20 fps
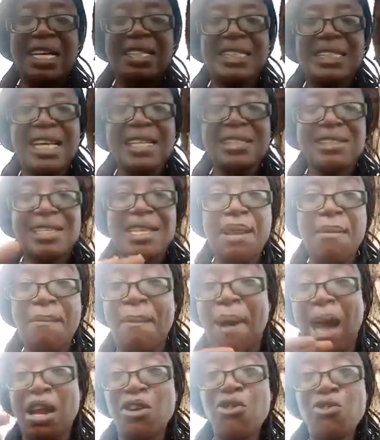there's the
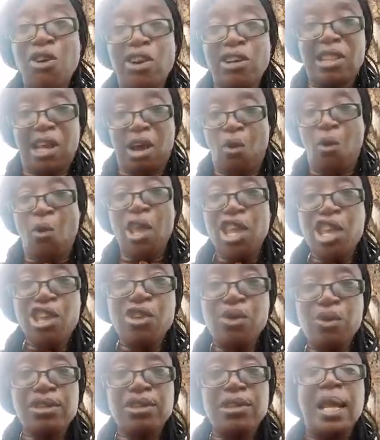manure that we
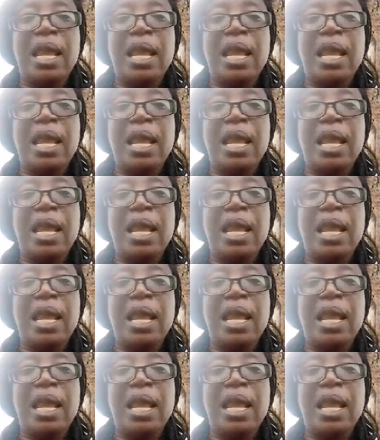use.